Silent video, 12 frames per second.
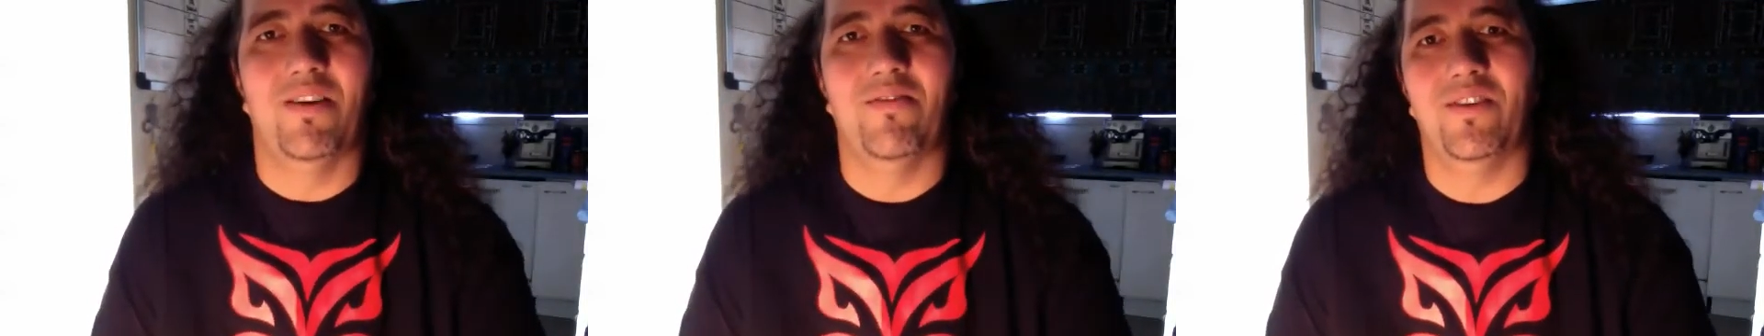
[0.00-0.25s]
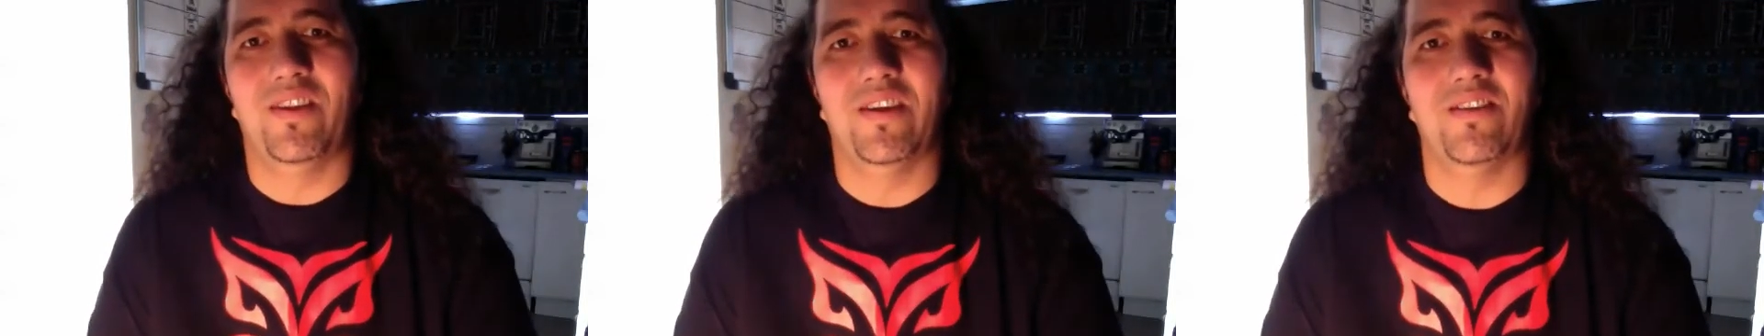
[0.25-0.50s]

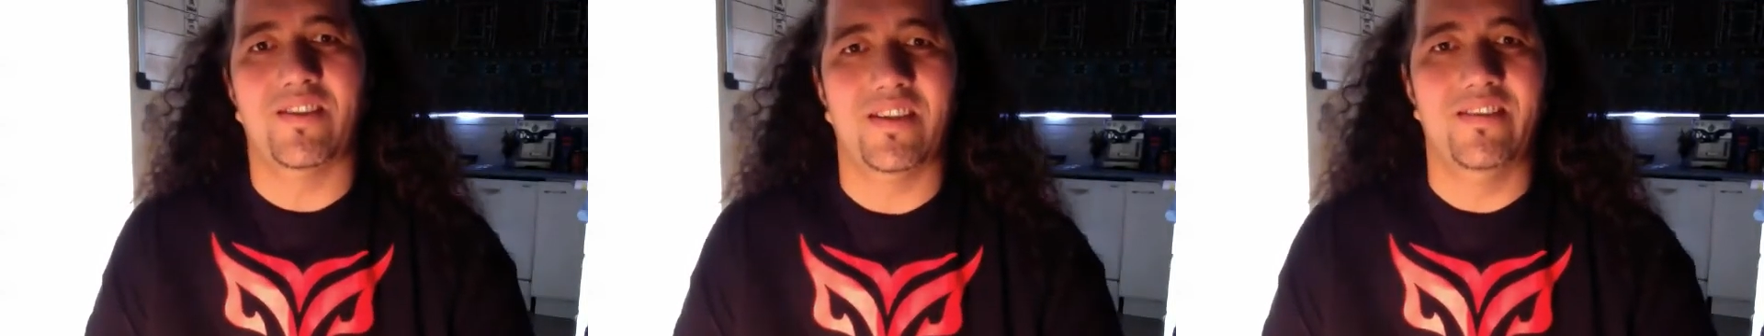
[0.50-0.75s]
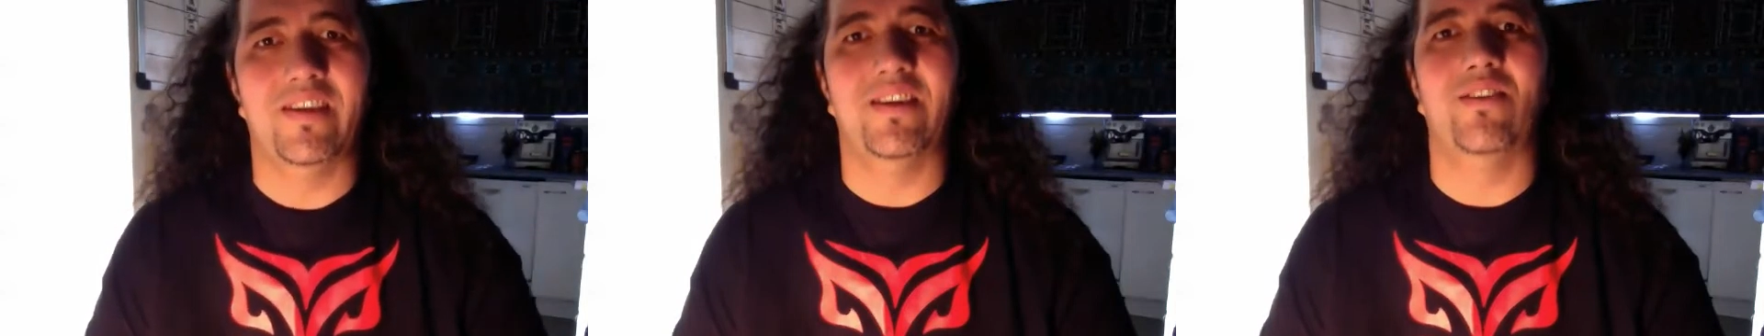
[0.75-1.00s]
everything I
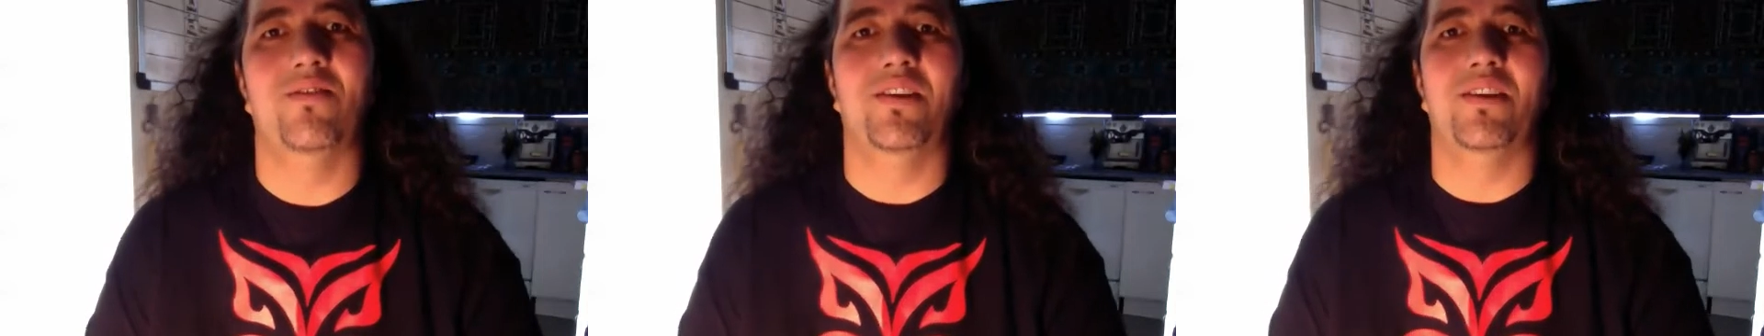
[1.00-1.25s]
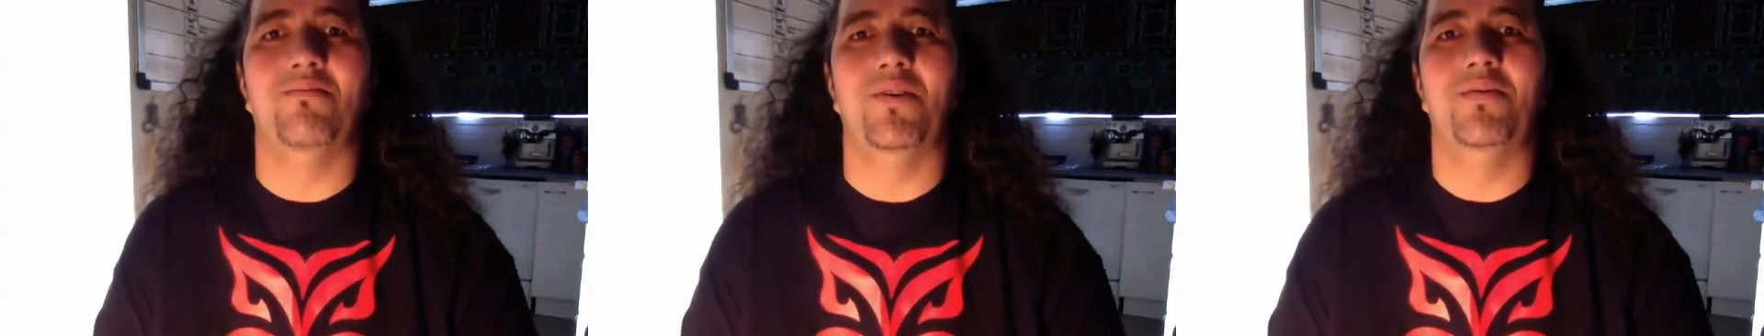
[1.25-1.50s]
can think of
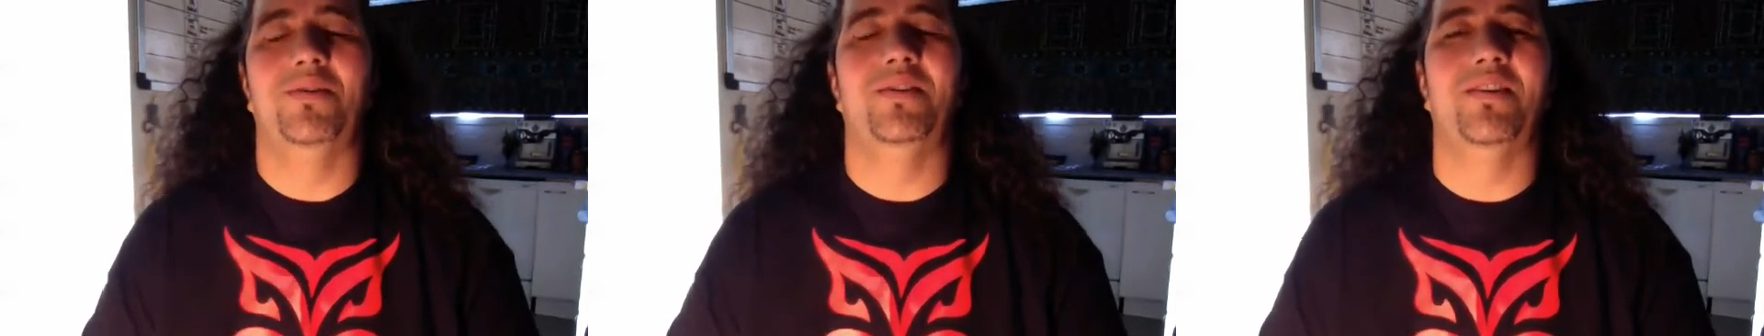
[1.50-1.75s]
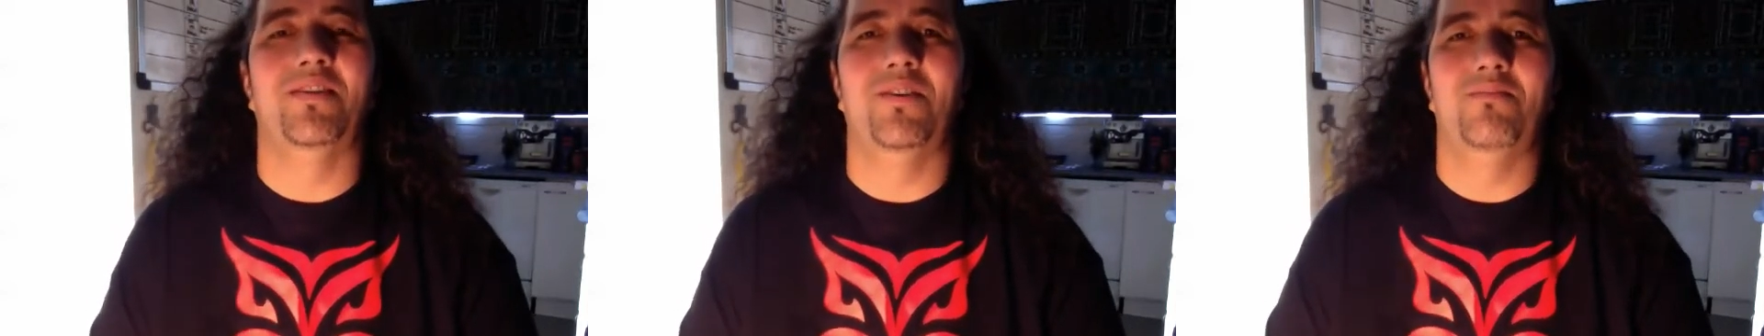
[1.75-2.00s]
at the moment.
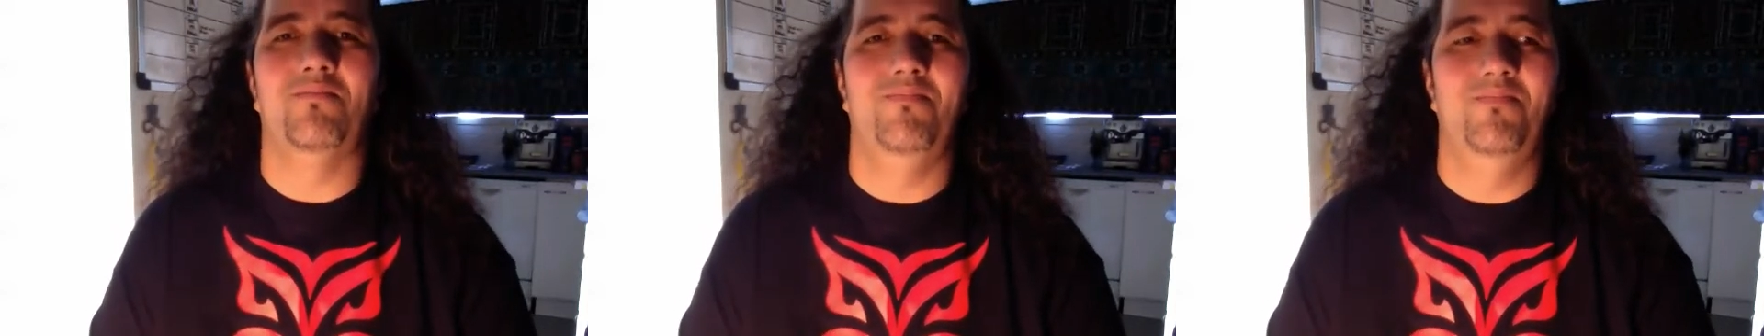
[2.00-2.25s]
So